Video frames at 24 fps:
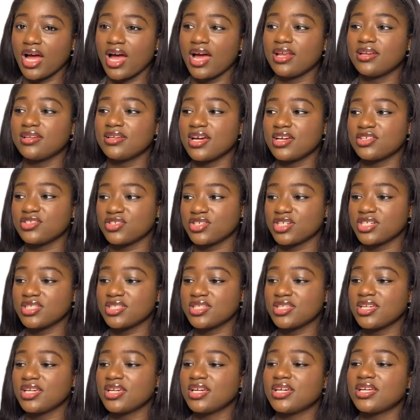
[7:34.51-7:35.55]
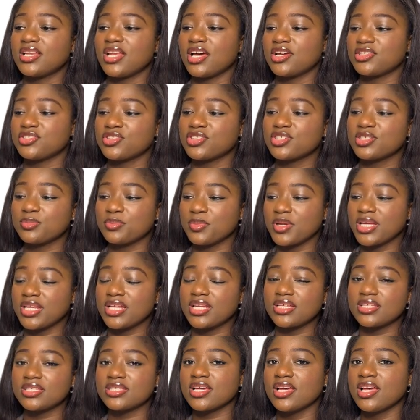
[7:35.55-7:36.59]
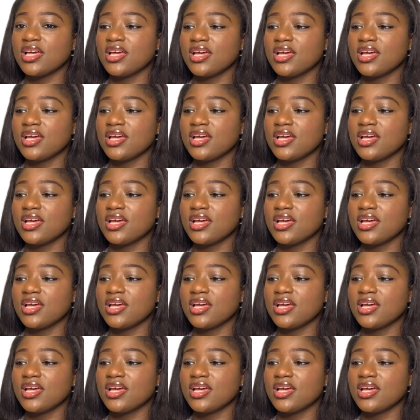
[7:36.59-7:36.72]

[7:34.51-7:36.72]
and as you can see, it has just made it